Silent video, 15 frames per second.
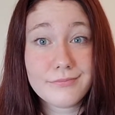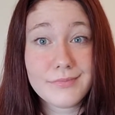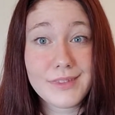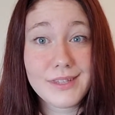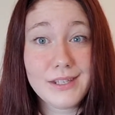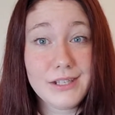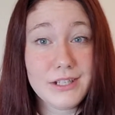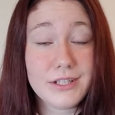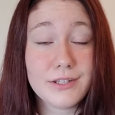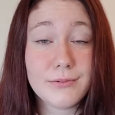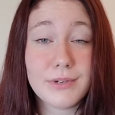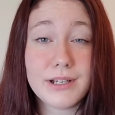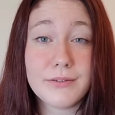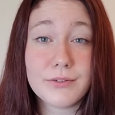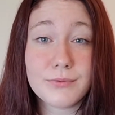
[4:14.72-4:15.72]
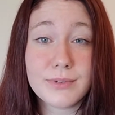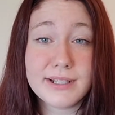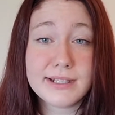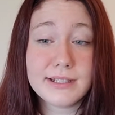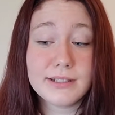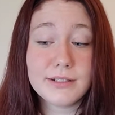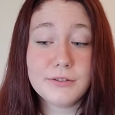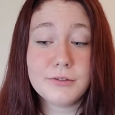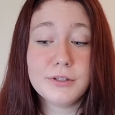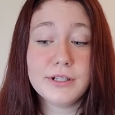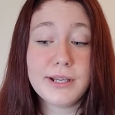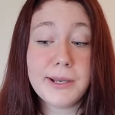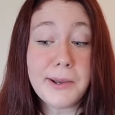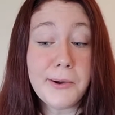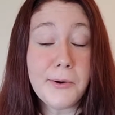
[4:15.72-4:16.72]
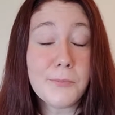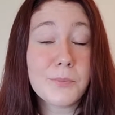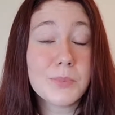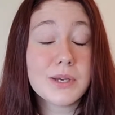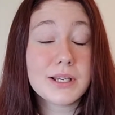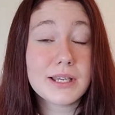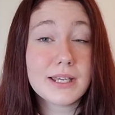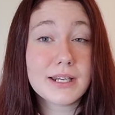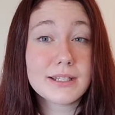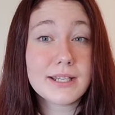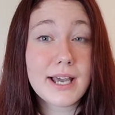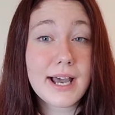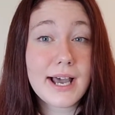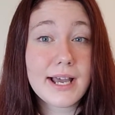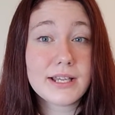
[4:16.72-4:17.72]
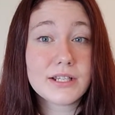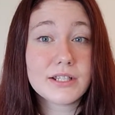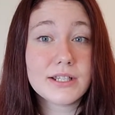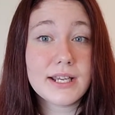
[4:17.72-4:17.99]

it's just the way it was written, you couldn't help but get attached.